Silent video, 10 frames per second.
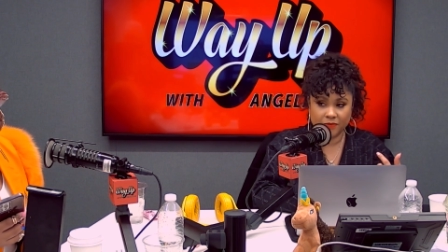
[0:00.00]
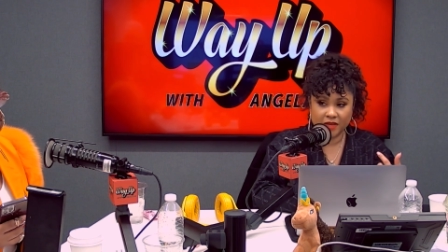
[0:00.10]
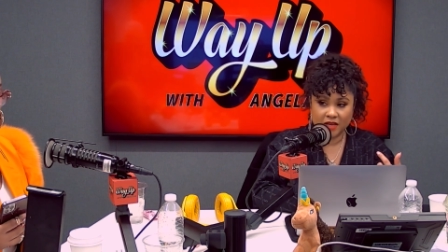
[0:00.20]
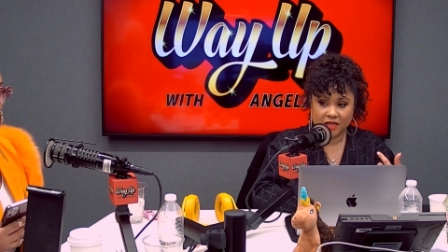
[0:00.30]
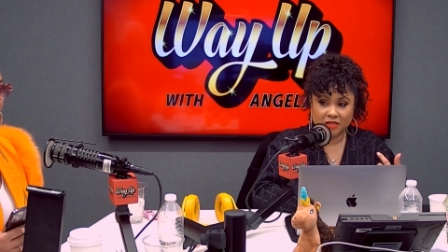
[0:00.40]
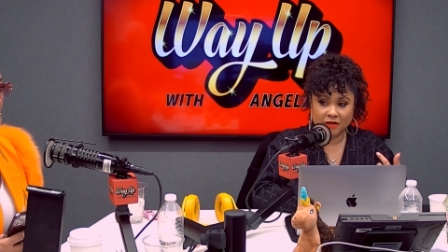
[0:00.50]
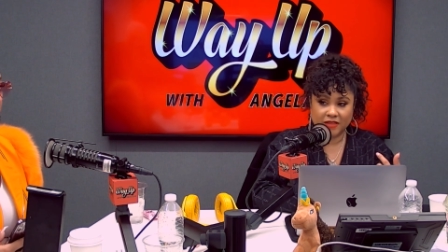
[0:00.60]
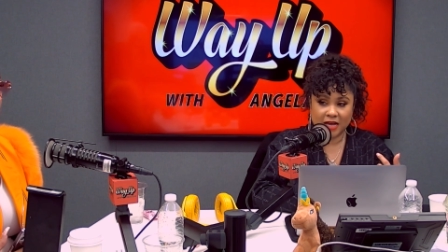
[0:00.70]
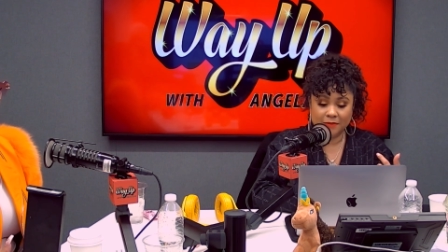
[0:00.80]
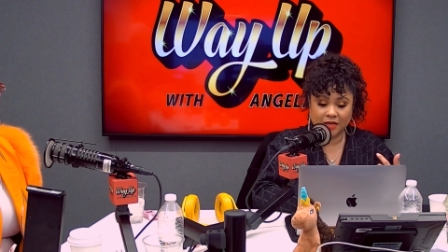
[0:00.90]
Mm-hmm. So if
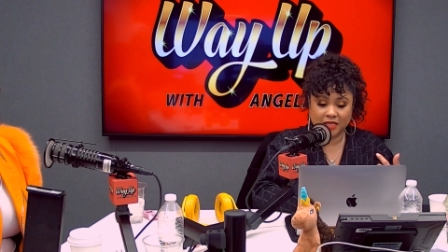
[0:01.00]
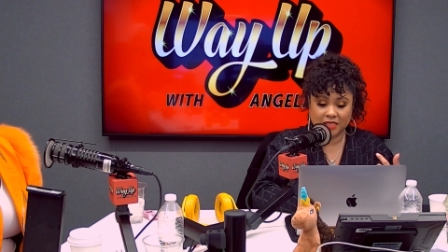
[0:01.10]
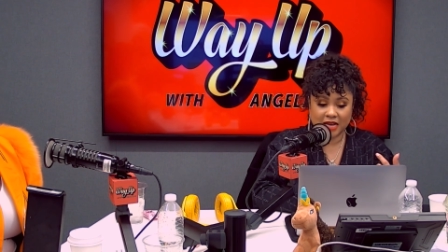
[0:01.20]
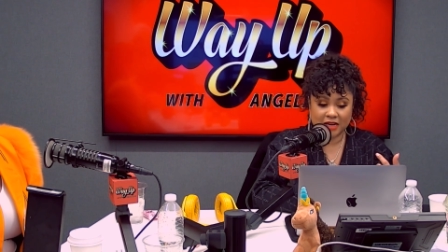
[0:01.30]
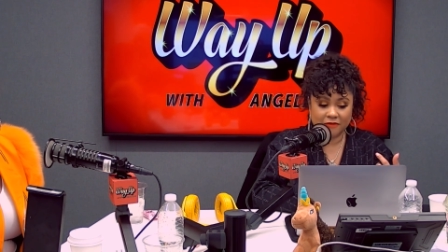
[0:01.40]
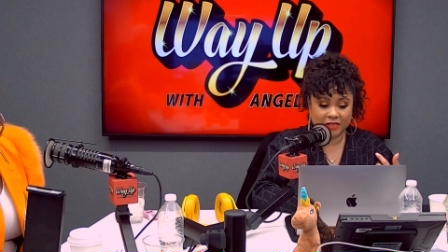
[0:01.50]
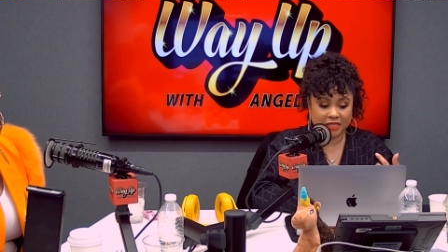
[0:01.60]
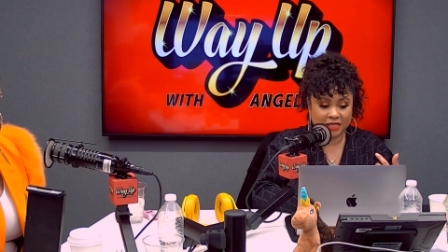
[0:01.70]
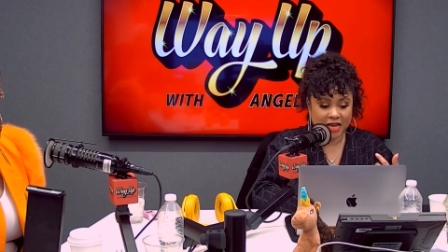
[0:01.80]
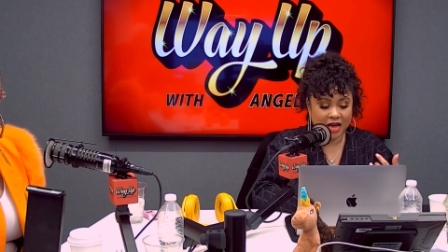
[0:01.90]
that means like
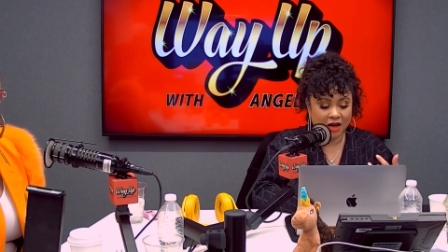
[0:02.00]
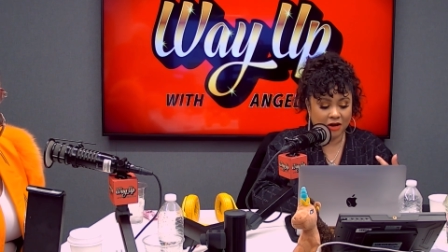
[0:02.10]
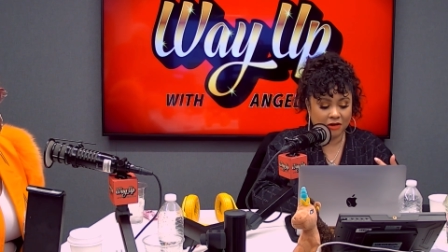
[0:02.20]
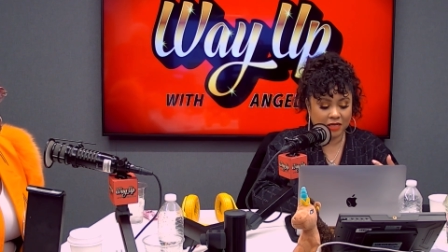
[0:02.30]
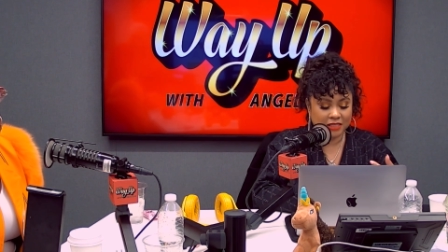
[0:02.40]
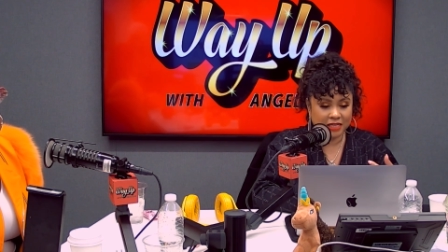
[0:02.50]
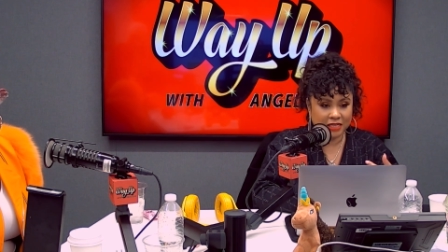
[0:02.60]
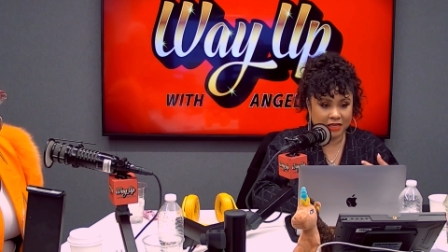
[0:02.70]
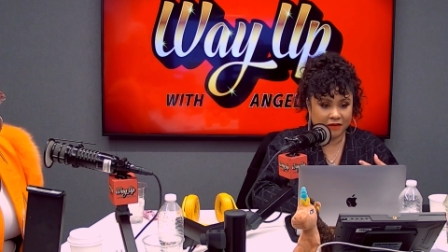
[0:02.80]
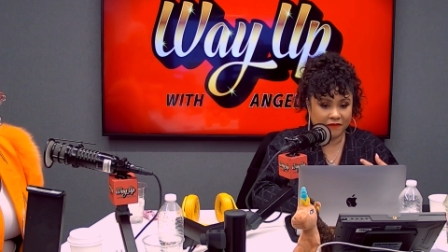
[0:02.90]
reaching out,
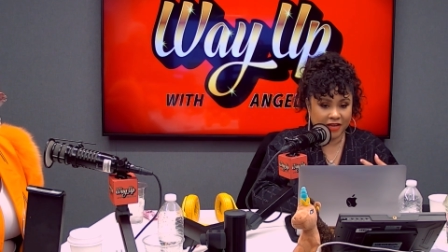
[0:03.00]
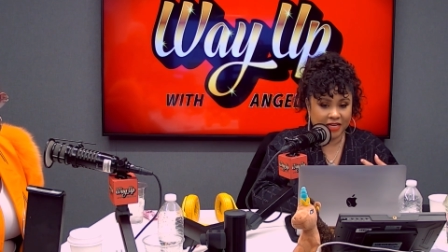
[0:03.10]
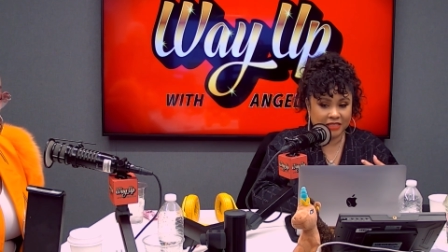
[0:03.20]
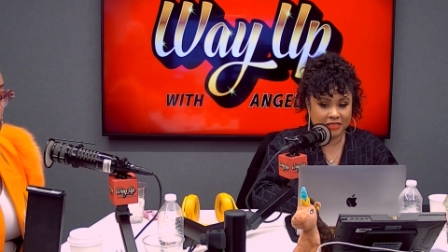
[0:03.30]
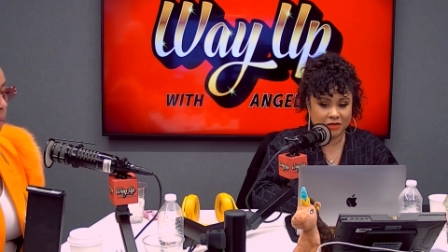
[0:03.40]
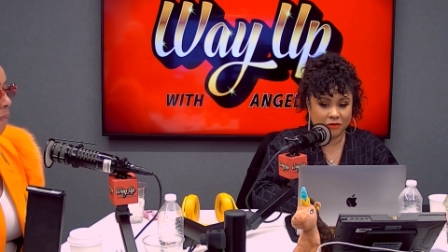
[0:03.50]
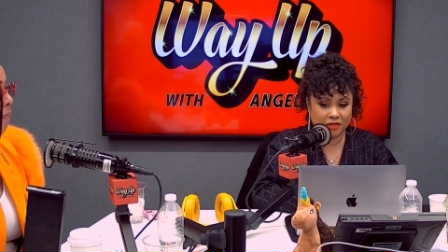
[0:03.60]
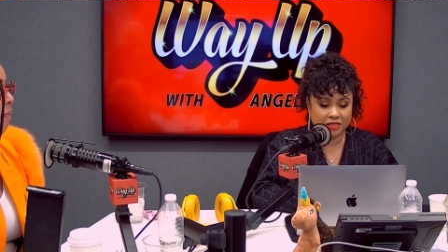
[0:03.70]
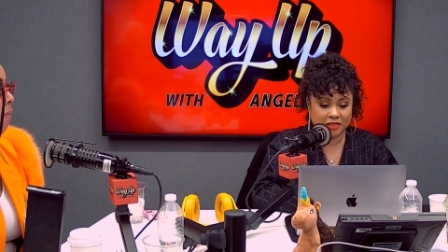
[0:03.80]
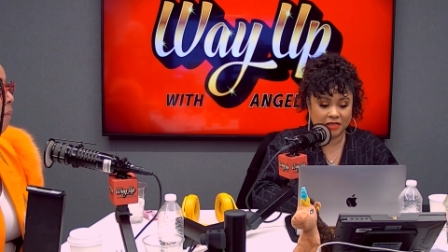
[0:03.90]
attending events,
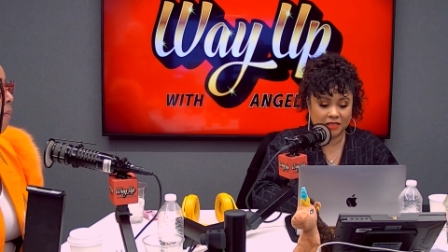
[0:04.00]
going to